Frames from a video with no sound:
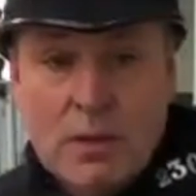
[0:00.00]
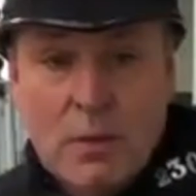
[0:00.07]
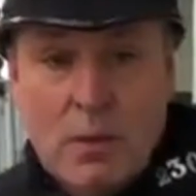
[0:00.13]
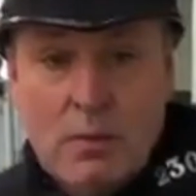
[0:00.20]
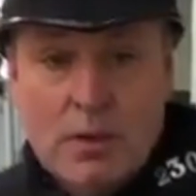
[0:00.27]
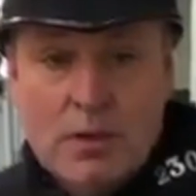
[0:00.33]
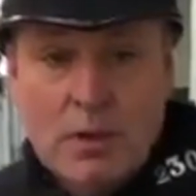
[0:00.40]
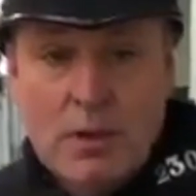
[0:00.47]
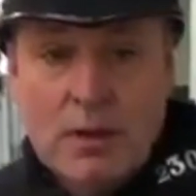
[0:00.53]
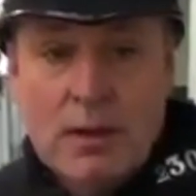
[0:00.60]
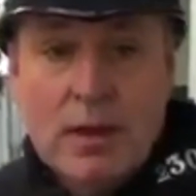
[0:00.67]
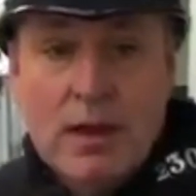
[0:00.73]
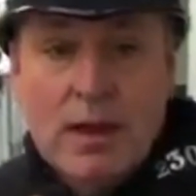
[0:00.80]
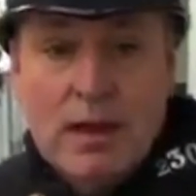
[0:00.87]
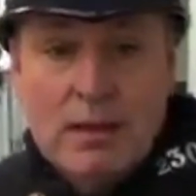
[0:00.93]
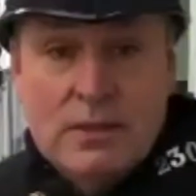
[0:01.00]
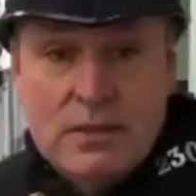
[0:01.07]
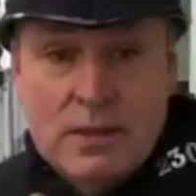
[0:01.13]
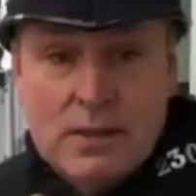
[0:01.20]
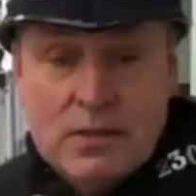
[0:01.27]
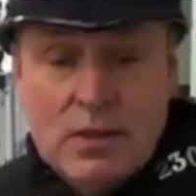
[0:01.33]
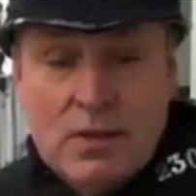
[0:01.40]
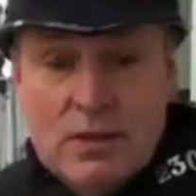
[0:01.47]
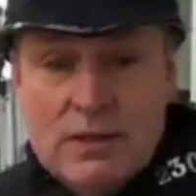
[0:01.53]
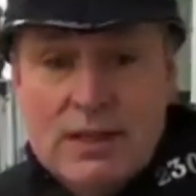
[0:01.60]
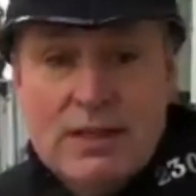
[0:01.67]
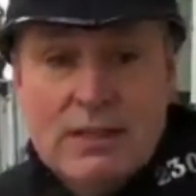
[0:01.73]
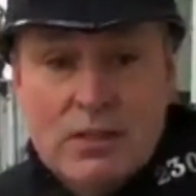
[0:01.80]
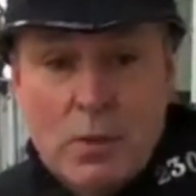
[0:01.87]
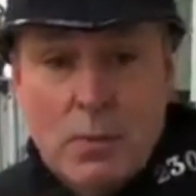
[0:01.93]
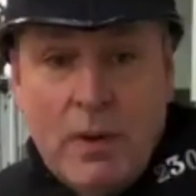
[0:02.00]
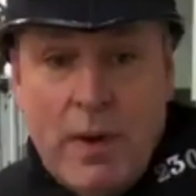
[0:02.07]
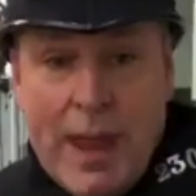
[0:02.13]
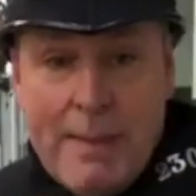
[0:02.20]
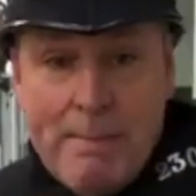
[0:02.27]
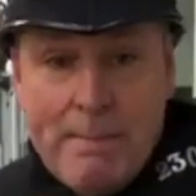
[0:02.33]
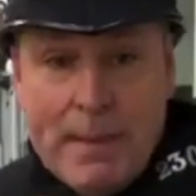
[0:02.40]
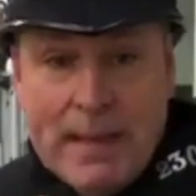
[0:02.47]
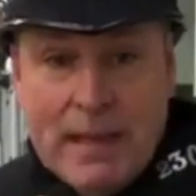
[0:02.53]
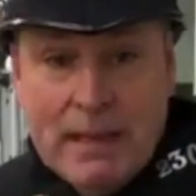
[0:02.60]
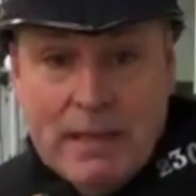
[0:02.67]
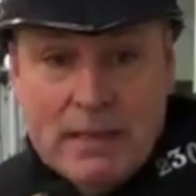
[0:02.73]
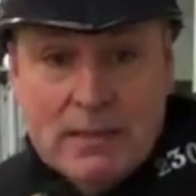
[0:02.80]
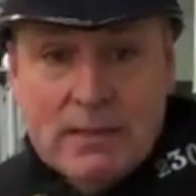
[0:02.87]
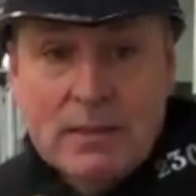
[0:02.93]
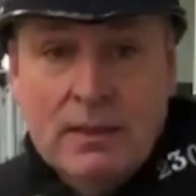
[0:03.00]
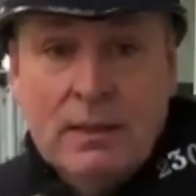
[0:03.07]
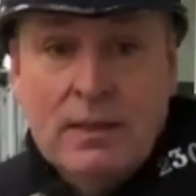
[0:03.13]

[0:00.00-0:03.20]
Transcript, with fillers: see what we're doing, it, the site is w m peelers